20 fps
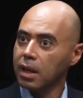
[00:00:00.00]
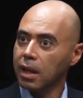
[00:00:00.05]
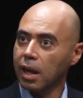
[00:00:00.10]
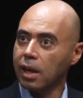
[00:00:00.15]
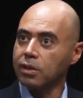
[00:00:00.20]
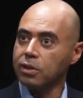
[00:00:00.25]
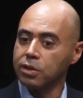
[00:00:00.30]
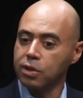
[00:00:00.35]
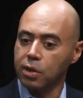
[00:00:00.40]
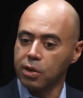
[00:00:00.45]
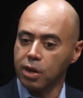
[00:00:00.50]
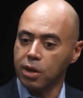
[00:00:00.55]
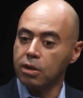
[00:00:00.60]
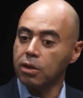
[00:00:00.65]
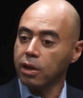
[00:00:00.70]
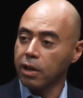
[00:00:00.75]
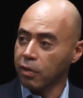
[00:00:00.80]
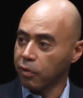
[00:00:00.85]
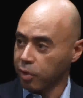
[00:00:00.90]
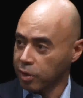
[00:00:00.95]
And so they're
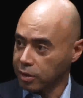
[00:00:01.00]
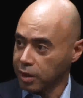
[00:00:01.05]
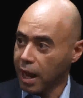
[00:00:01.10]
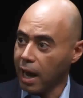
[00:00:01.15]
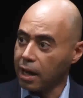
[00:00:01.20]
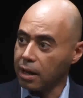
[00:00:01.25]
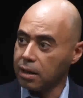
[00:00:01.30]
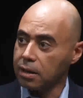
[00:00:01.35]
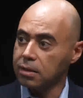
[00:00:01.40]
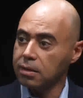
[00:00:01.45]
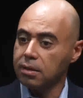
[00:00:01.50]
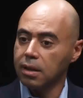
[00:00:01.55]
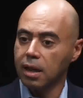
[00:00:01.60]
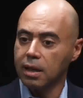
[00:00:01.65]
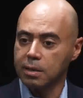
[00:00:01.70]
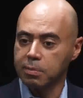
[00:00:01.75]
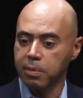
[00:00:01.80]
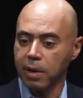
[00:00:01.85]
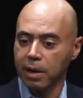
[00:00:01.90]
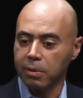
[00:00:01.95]
looking for talent,
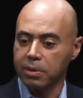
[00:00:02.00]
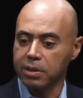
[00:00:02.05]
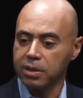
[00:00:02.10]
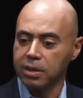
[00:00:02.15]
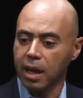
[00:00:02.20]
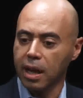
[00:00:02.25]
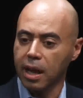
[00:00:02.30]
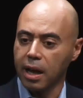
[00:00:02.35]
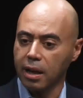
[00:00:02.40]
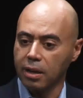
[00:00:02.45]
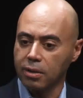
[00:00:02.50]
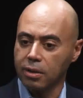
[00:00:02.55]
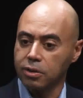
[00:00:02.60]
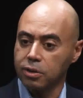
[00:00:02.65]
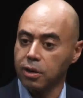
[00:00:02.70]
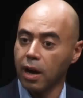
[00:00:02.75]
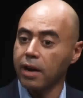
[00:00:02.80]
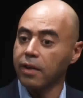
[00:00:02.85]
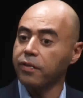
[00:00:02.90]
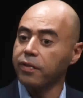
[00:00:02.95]
as Brad was saying, to
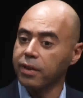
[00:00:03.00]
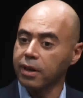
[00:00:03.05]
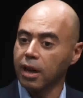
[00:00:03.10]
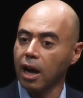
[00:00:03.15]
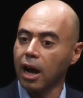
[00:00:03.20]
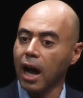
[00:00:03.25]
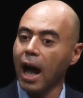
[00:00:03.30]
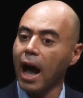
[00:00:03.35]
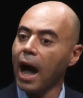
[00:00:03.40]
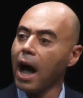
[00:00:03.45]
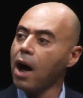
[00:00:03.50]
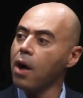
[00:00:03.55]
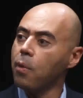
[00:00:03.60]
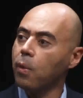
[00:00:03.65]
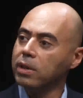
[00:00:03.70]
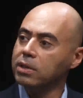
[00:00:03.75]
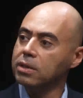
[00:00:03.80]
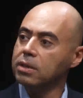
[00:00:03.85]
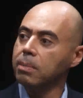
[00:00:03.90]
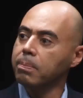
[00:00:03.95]
try to figure out
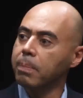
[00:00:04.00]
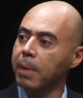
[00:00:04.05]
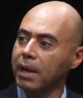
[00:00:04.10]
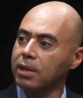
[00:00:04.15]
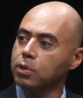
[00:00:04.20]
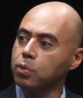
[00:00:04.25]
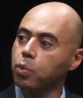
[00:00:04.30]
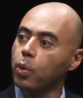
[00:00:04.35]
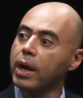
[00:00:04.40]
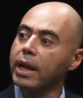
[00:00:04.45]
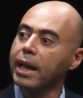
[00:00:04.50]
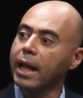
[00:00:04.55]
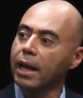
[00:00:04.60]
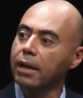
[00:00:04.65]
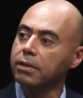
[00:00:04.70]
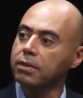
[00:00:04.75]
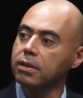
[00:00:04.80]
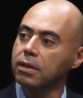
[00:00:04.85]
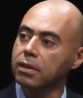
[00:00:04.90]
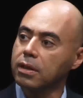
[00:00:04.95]
what's the best way to
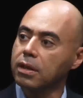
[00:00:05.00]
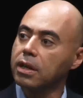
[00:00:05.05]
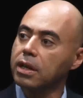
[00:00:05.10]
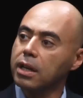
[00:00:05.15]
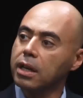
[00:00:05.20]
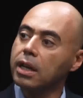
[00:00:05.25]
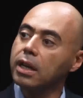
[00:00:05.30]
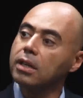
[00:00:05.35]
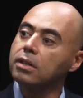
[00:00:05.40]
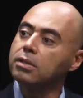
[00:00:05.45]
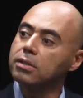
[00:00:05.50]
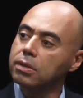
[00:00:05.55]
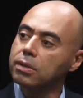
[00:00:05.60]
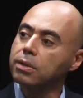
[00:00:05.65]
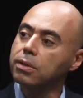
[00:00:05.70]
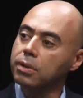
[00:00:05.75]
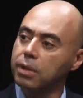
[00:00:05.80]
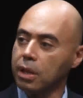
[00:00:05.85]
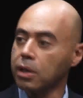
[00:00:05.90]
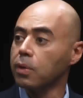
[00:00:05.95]
enter
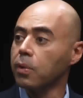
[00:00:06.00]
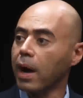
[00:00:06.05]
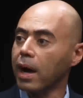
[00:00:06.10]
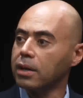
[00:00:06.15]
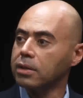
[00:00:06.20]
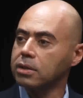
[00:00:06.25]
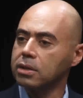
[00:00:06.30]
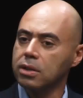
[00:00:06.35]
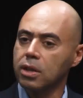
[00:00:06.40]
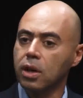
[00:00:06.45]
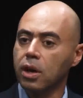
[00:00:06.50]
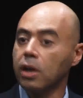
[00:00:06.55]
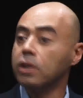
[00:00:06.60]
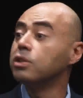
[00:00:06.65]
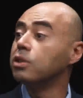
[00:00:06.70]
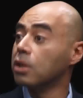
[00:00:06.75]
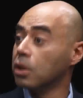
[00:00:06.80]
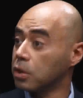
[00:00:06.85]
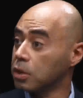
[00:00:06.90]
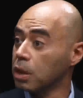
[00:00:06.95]
into the U.S.,
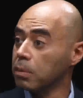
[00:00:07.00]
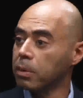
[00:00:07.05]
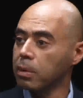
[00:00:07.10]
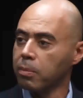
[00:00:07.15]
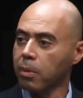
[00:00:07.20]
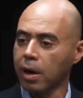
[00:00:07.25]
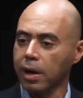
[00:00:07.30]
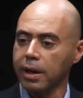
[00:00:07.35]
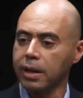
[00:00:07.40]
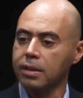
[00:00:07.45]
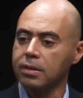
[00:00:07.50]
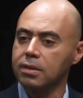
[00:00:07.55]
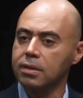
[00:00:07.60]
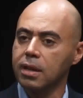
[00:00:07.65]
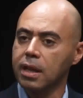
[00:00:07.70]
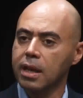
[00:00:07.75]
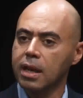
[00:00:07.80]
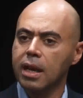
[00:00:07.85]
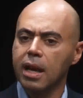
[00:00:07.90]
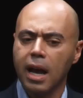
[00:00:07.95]
into the global markets.
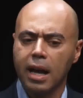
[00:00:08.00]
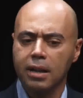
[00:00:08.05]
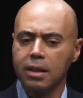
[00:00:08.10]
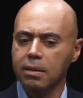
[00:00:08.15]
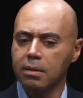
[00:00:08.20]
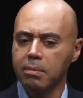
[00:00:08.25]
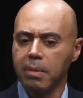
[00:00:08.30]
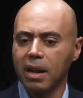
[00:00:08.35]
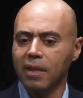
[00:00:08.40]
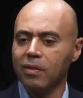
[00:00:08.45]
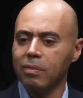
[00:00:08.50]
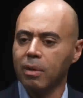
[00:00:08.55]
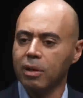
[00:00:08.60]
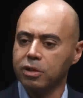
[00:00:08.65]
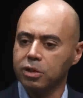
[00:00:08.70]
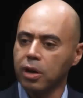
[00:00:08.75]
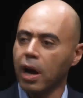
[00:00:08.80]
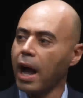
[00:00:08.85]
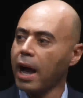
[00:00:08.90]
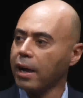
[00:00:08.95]
And many of them are
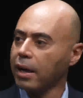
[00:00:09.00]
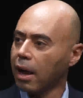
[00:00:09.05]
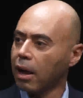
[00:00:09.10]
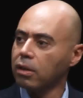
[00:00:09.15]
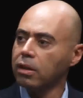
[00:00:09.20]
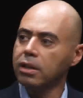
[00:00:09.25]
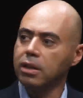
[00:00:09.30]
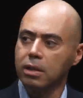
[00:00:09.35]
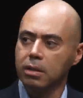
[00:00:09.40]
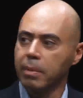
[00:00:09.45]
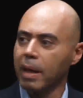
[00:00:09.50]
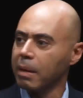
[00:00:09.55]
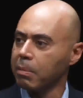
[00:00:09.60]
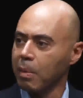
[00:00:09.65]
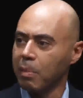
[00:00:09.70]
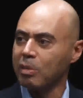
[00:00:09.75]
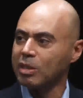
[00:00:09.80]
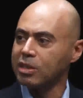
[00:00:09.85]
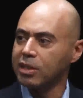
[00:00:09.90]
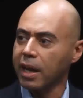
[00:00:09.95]
trying out, and they're
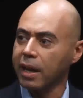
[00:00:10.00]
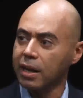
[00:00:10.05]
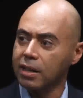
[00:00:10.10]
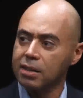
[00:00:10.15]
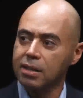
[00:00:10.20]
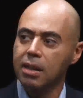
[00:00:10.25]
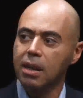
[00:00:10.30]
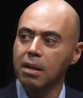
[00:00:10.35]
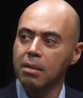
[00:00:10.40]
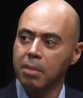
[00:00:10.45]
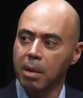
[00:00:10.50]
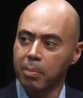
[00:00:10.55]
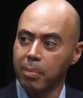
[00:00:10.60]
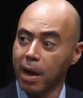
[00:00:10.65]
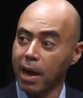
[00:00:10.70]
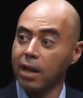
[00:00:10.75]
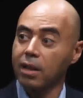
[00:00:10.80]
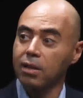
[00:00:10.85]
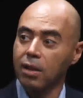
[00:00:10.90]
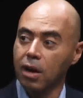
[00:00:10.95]
making mistakes, but
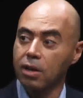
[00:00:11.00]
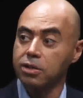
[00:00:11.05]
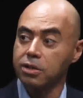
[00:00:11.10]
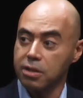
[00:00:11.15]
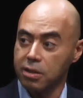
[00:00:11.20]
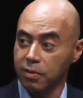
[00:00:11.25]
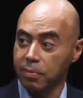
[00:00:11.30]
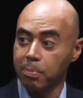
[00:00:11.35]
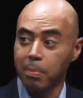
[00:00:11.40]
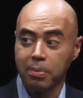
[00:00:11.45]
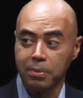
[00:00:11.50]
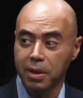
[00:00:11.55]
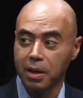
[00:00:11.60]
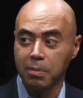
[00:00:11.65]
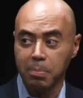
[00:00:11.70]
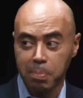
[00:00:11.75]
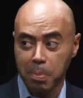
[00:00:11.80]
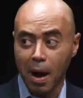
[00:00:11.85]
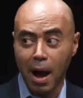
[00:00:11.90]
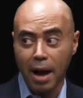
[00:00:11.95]
by and large, they're
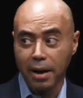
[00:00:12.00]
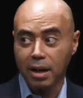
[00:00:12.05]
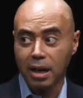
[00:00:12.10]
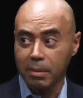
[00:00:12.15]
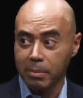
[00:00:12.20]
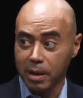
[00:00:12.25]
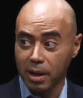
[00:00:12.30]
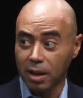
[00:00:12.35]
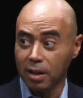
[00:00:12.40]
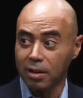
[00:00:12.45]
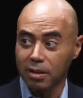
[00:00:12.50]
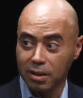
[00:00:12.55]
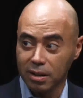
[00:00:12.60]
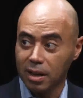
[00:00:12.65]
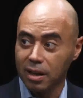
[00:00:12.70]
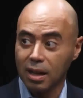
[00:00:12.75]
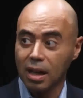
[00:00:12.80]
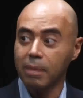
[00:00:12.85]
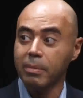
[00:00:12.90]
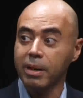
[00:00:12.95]
pot committed. They're going
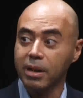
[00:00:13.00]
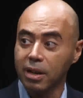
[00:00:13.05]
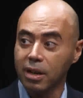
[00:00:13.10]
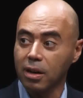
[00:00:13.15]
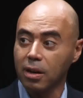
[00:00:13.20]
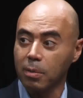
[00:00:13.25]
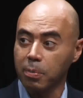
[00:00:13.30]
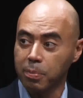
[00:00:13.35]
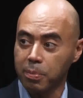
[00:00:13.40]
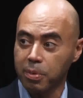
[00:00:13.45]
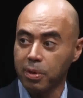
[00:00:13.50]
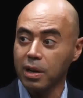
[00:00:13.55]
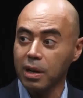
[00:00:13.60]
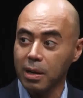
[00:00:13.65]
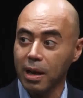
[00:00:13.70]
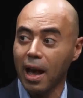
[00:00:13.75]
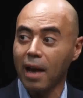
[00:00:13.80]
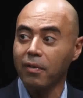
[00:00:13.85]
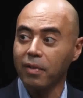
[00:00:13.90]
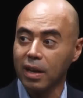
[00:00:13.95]
to come in here pretty
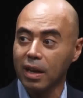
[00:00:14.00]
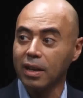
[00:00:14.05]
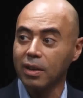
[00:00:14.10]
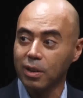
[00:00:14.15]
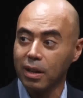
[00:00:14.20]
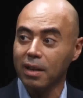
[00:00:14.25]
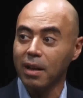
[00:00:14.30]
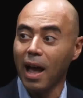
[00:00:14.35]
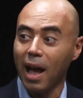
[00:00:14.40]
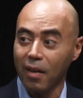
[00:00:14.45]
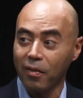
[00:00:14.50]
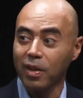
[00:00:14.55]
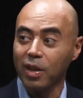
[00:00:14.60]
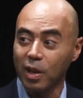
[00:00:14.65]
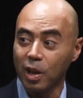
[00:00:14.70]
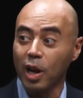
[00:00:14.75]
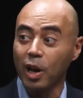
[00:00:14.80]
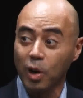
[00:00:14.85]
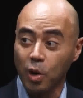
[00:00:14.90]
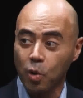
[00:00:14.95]
heavy and
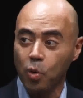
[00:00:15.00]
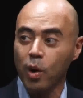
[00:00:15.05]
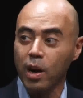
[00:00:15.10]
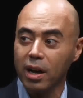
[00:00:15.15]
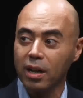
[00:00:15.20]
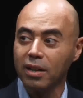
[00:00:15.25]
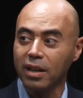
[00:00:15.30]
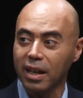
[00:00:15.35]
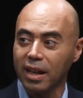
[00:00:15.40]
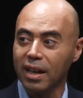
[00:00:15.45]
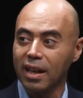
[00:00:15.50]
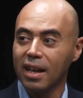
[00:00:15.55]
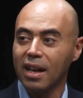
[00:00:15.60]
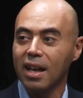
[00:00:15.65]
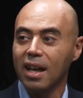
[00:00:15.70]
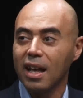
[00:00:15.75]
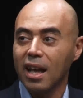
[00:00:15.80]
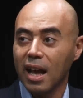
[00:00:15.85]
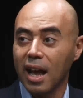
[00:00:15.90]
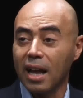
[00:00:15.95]
quickly,
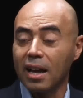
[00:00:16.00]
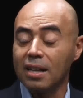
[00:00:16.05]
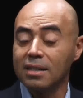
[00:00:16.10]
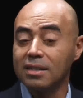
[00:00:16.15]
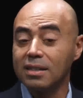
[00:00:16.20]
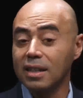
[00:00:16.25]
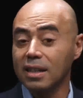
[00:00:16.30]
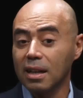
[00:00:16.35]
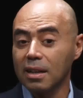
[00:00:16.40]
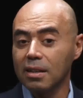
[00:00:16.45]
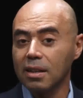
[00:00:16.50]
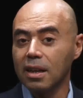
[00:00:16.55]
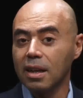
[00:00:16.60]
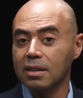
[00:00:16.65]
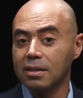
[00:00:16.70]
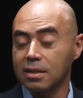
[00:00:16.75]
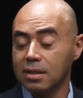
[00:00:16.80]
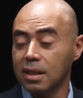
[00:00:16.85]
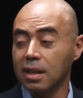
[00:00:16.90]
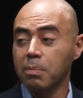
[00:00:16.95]
and it's
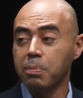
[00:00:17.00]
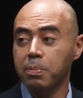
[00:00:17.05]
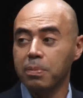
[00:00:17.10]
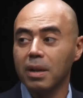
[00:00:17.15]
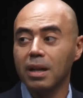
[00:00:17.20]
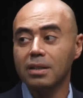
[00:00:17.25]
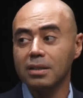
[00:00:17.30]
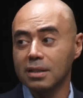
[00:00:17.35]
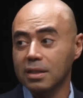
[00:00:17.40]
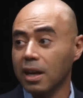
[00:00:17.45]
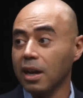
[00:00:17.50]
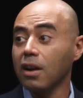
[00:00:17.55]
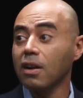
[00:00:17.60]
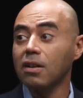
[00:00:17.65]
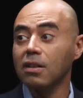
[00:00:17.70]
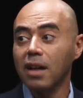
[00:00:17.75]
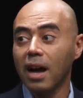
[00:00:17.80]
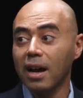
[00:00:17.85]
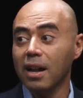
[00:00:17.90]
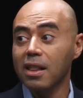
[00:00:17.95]
gonna scare
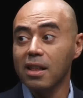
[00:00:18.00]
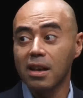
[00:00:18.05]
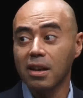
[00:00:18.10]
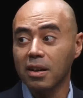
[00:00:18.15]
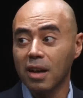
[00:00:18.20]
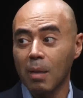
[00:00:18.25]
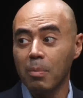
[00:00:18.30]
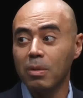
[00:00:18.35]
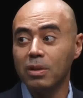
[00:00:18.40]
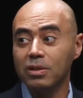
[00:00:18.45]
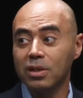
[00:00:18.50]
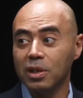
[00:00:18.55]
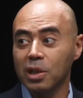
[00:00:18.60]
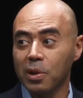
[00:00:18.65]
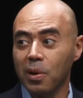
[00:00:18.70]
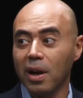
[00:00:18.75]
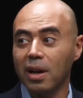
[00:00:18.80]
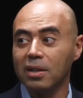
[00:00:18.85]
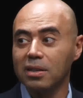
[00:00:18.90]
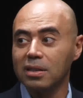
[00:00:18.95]
a lot of the incumbents in the
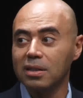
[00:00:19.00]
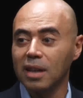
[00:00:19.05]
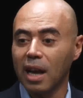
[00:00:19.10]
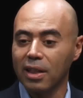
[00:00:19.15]
U.S.